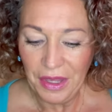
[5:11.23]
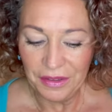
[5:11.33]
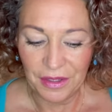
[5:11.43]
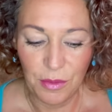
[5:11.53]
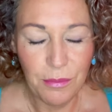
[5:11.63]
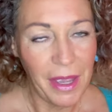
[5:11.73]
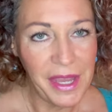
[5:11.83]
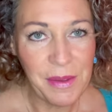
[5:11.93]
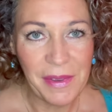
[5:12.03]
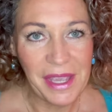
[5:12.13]
So
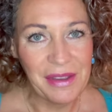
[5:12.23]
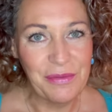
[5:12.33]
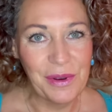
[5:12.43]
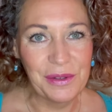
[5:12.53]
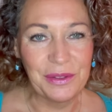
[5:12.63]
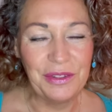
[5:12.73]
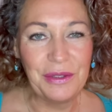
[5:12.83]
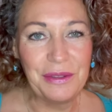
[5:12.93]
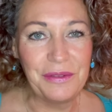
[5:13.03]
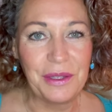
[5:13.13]
maybe if one or
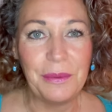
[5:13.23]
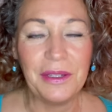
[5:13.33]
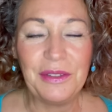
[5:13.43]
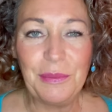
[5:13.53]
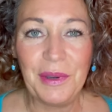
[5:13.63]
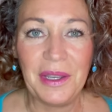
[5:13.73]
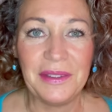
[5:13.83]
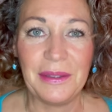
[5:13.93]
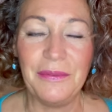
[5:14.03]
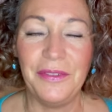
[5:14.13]
two of you were to buy
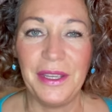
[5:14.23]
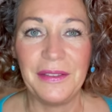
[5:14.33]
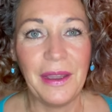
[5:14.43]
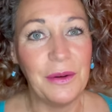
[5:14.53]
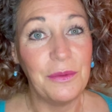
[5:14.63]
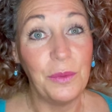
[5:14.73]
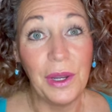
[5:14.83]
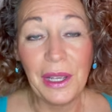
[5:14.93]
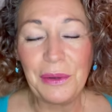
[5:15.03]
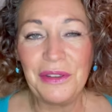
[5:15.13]
something, they'll
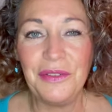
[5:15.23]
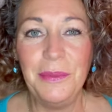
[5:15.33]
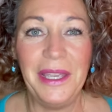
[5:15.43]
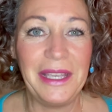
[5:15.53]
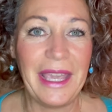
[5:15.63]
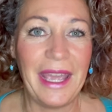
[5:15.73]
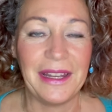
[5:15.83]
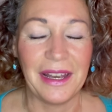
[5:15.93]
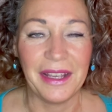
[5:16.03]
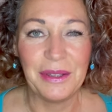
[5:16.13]
work with me again
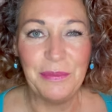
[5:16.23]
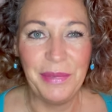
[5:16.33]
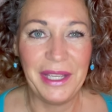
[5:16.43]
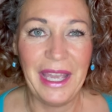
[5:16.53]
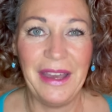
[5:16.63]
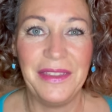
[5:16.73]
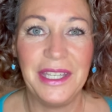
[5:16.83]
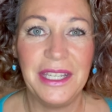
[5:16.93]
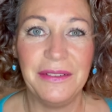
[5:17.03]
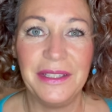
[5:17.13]
and I can pick out the
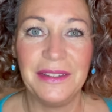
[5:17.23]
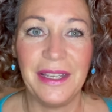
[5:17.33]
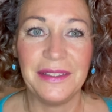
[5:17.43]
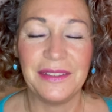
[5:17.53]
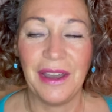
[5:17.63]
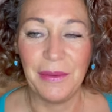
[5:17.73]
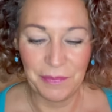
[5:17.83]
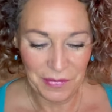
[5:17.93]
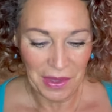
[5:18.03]
earrings next time.